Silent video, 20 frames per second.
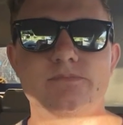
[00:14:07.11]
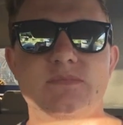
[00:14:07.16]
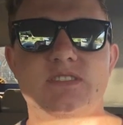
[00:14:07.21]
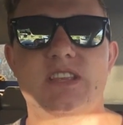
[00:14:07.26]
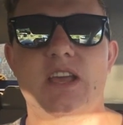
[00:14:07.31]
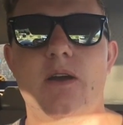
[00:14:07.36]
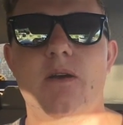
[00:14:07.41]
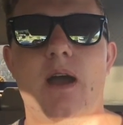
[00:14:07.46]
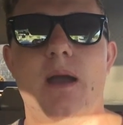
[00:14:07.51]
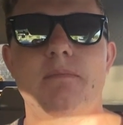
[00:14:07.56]

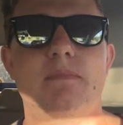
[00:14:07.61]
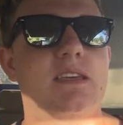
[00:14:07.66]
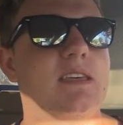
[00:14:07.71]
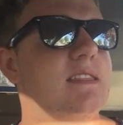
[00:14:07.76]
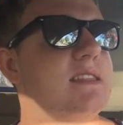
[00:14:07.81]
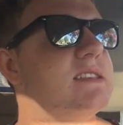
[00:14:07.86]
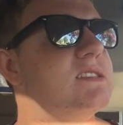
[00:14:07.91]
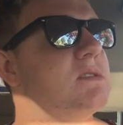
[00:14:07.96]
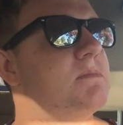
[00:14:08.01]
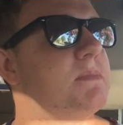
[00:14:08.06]
So I'm
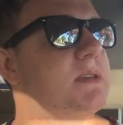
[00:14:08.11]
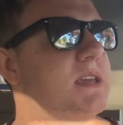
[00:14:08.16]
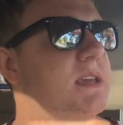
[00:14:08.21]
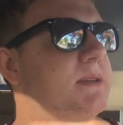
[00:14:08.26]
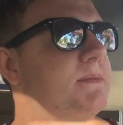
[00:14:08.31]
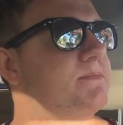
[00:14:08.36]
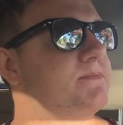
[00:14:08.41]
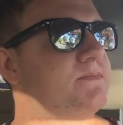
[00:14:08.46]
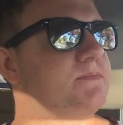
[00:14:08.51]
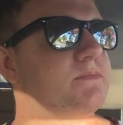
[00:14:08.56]
thinking this will
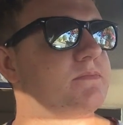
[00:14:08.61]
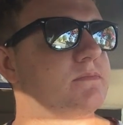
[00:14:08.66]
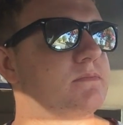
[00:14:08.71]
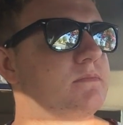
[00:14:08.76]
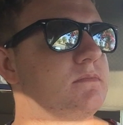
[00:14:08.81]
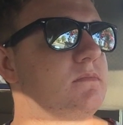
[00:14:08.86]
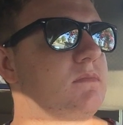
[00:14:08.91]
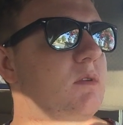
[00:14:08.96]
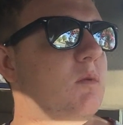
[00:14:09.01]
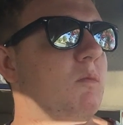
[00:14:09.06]
be
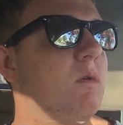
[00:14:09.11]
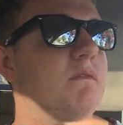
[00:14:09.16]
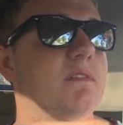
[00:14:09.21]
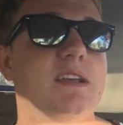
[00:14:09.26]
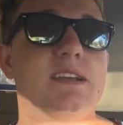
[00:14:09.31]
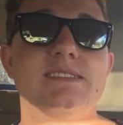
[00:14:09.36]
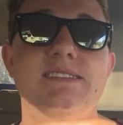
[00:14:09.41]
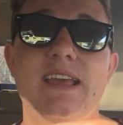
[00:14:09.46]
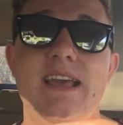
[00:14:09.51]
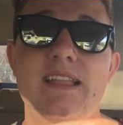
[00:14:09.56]
more of
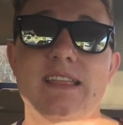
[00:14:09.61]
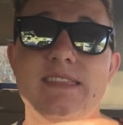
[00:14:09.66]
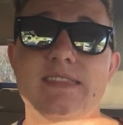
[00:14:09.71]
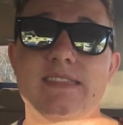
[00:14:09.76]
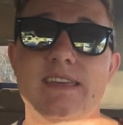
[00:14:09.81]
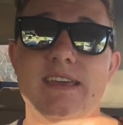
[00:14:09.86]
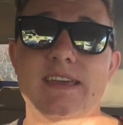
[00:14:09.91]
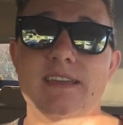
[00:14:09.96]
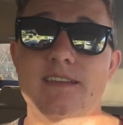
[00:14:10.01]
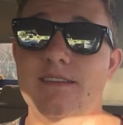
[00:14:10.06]
like a daily
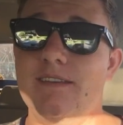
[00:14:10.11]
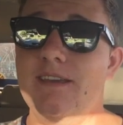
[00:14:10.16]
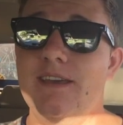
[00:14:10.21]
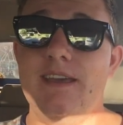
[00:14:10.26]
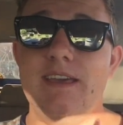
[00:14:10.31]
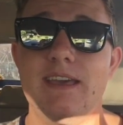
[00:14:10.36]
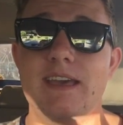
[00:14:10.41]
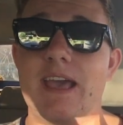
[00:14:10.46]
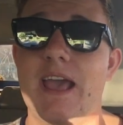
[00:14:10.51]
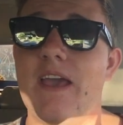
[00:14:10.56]
thing.
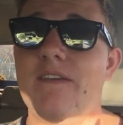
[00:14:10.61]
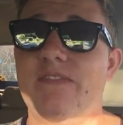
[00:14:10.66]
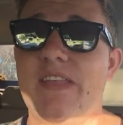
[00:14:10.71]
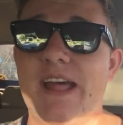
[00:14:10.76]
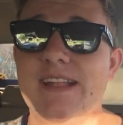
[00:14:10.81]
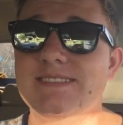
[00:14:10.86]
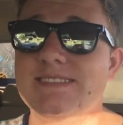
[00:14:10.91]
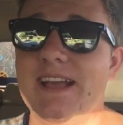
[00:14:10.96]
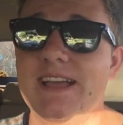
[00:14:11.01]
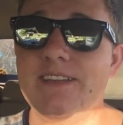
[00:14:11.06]
If
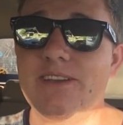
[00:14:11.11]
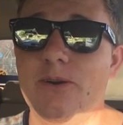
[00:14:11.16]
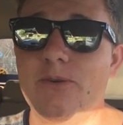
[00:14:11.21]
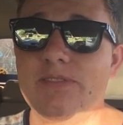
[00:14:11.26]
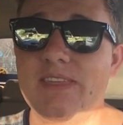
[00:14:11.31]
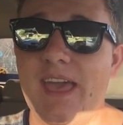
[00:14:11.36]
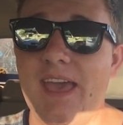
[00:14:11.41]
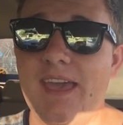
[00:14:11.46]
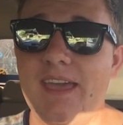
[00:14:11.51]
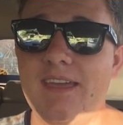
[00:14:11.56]
that's not your
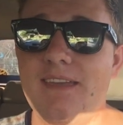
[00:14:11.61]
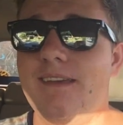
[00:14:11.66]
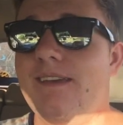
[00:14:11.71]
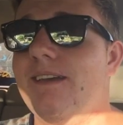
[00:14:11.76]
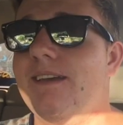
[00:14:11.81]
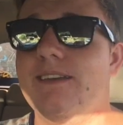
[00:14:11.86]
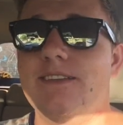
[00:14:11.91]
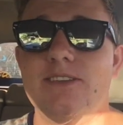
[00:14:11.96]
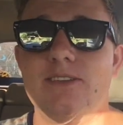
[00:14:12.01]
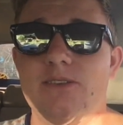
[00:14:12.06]
thing,
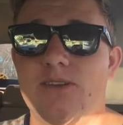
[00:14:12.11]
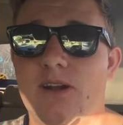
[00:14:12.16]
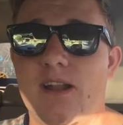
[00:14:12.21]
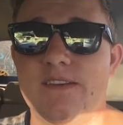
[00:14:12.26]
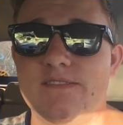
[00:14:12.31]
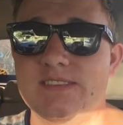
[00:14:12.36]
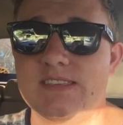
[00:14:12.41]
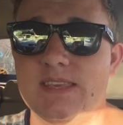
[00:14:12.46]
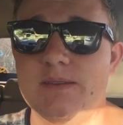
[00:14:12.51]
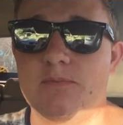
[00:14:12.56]
you don't
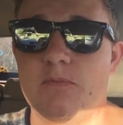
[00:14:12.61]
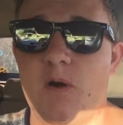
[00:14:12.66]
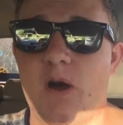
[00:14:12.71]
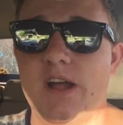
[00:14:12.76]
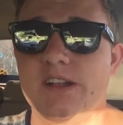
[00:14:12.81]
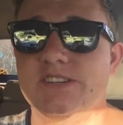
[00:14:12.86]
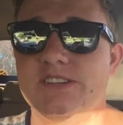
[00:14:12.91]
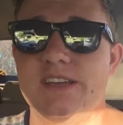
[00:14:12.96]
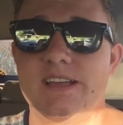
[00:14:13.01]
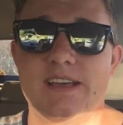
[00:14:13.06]
have to keep
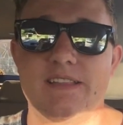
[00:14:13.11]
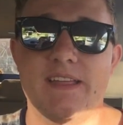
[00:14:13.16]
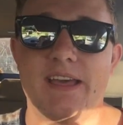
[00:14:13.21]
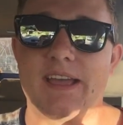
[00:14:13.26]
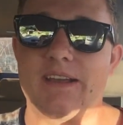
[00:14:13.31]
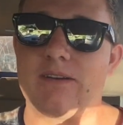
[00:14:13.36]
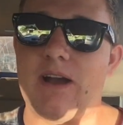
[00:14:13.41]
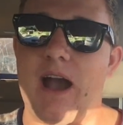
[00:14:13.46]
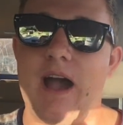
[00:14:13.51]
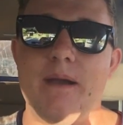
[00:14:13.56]
watching.
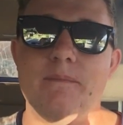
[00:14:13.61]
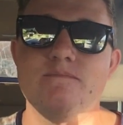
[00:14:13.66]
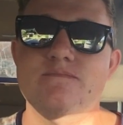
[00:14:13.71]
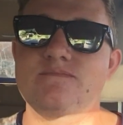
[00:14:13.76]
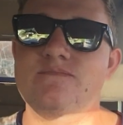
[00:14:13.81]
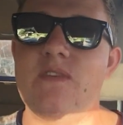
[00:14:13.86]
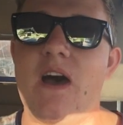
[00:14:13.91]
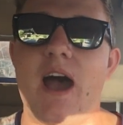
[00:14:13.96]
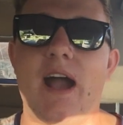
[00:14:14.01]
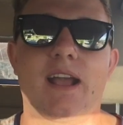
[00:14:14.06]
Like,
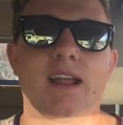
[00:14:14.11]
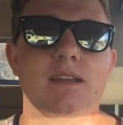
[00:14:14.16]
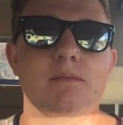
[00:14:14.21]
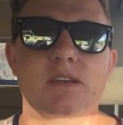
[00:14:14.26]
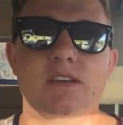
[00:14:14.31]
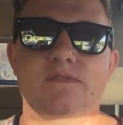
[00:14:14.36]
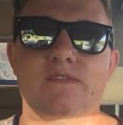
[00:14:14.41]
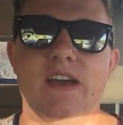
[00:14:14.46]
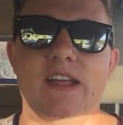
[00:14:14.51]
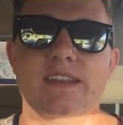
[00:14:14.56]
I'm not gonna
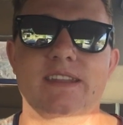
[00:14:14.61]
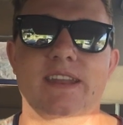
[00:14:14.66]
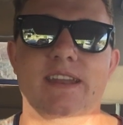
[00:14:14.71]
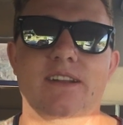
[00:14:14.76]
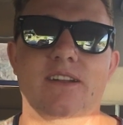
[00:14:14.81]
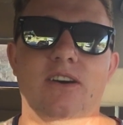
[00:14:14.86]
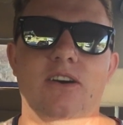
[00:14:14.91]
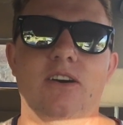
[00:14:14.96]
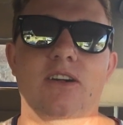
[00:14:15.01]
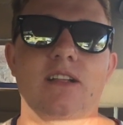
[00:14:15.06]
be offended
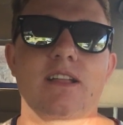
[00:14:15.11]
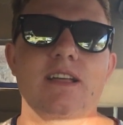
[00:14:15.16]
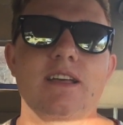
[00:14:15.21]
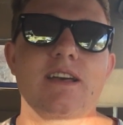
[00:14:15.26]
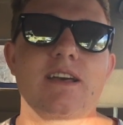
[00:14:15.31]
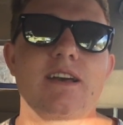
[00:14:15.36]
at all.